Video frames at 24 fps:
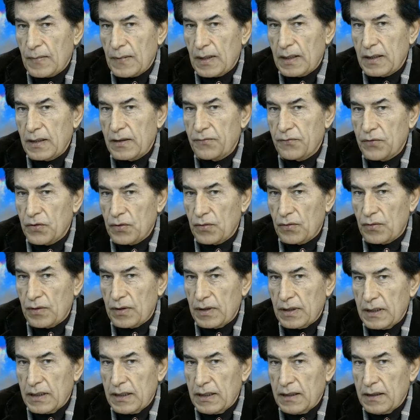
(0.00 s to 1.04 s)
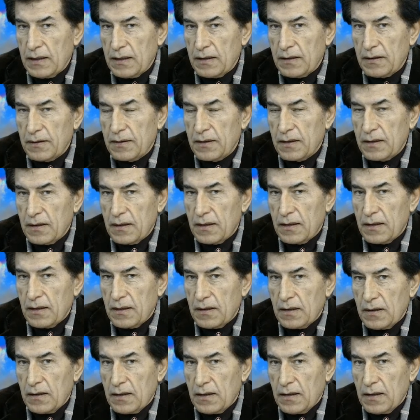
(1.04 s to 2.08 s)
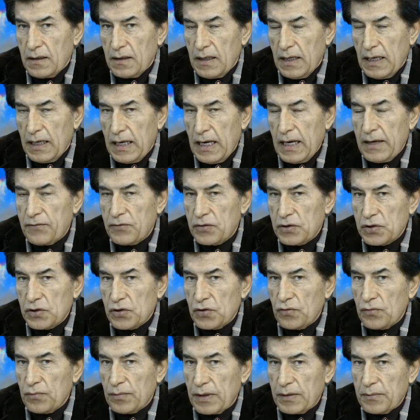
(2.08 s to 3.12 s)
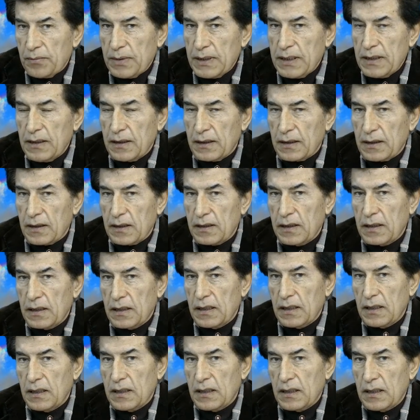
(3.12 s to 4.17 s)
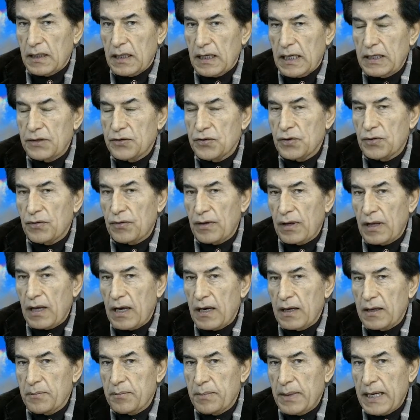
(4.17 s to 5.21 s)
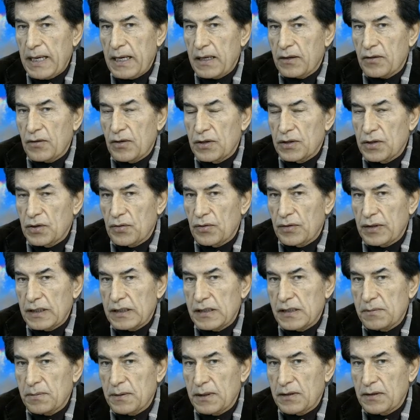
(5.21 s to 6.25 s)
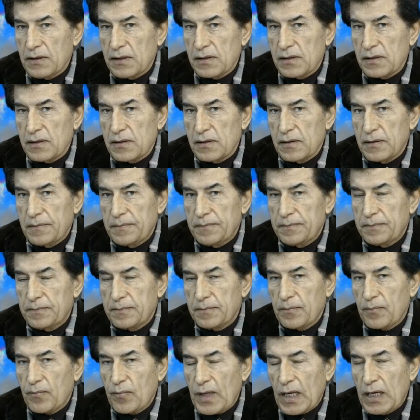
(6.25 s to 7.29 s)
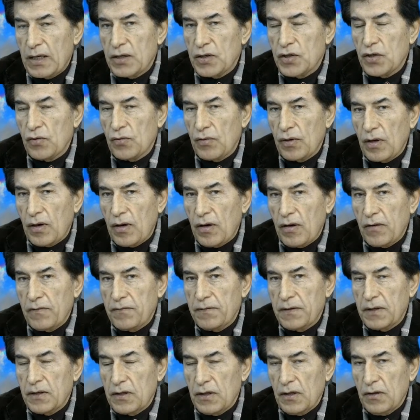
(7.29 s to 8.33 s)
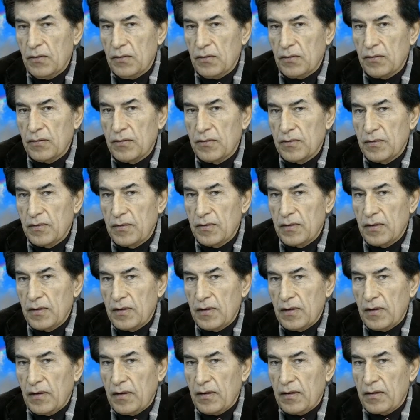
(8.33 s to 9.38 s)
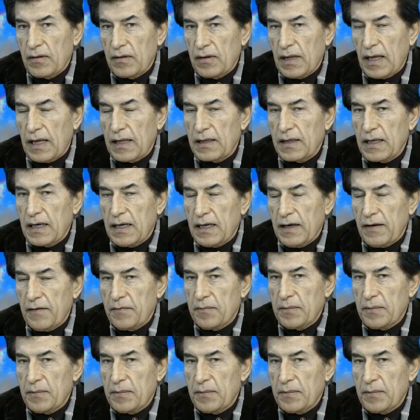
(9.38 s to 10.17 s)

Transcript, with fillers: if you're a an average human being and you rely back on your experience, you will often know that there have